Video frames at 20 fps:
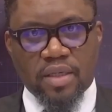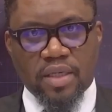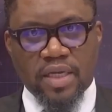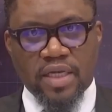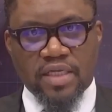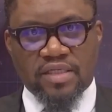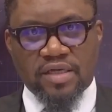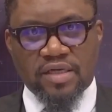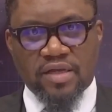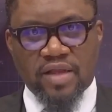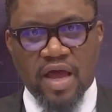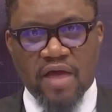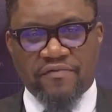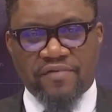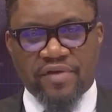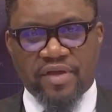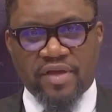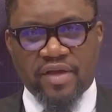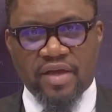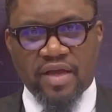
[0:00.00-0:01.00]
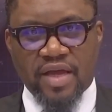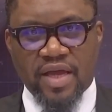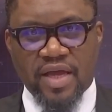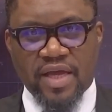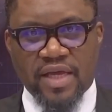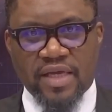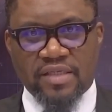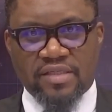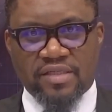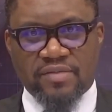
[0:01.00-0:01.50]
In South Africa,
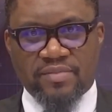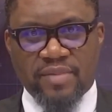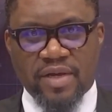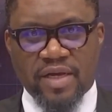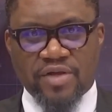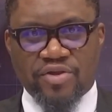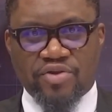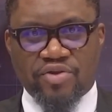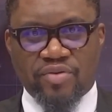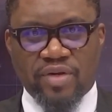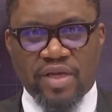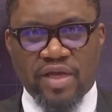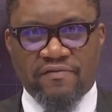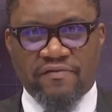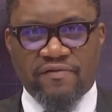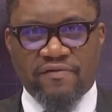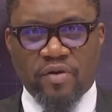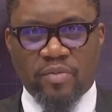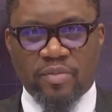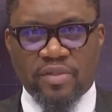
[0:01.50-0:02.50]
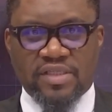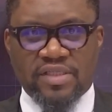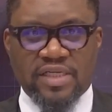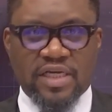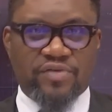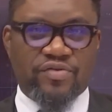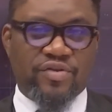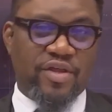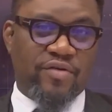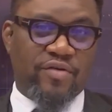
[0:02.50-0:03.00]
Ace Magashule, former
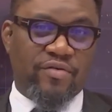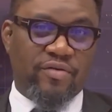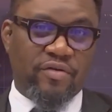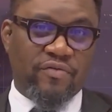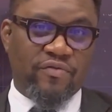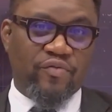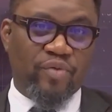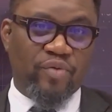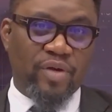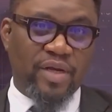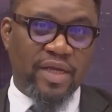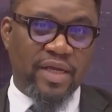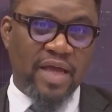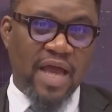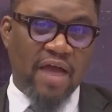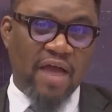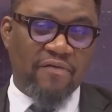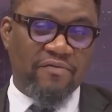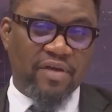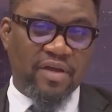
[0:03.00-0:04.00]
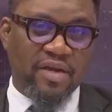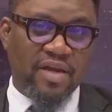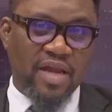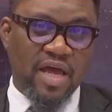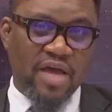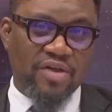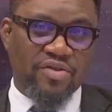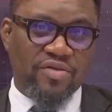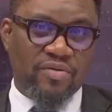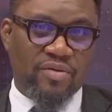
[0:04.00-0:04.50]
Secretary General of the ruling African
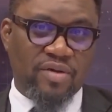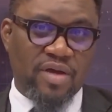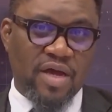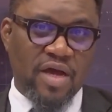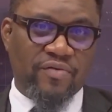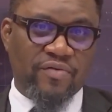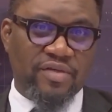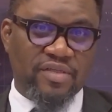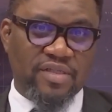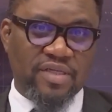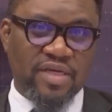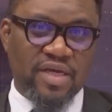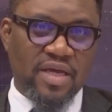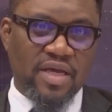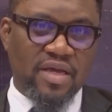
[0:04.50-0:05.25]
National Congress,